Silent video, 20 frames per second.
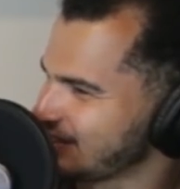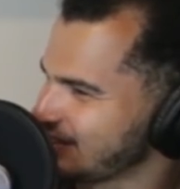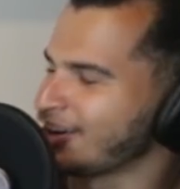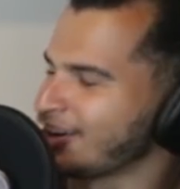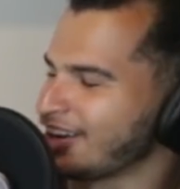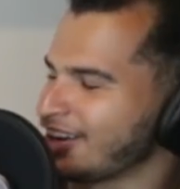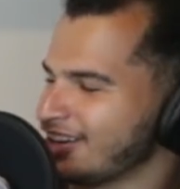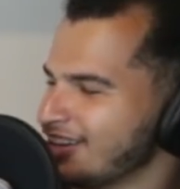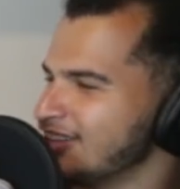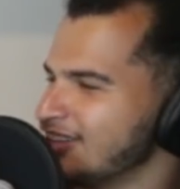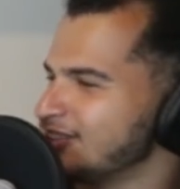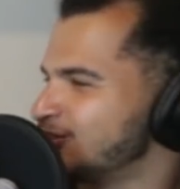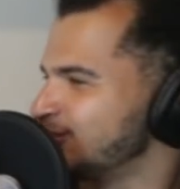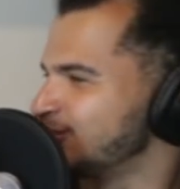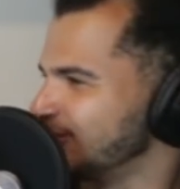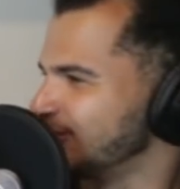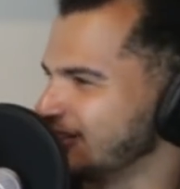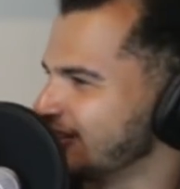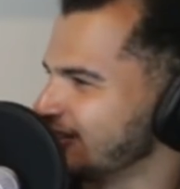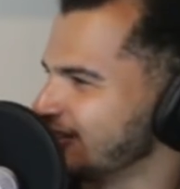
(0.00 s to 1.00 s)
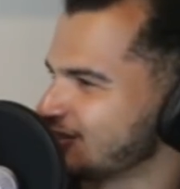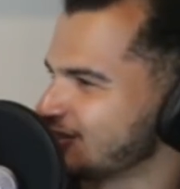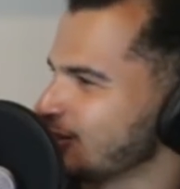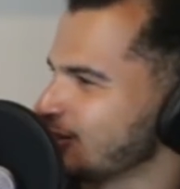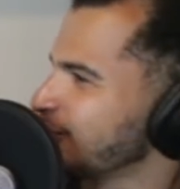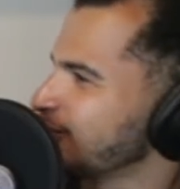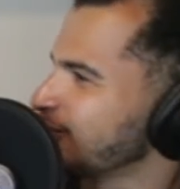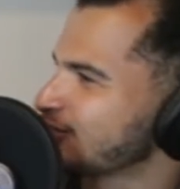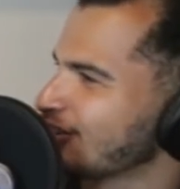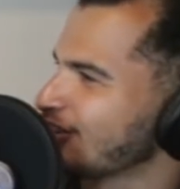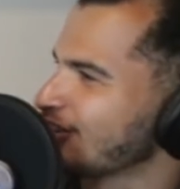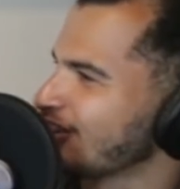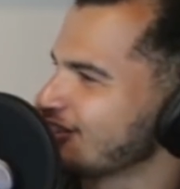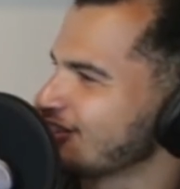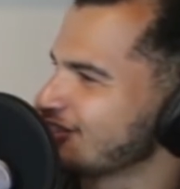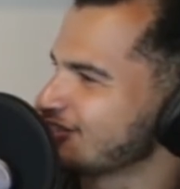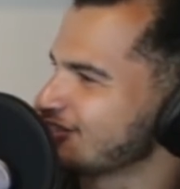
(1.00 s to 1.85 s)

Okay, 2 liter turbocharged,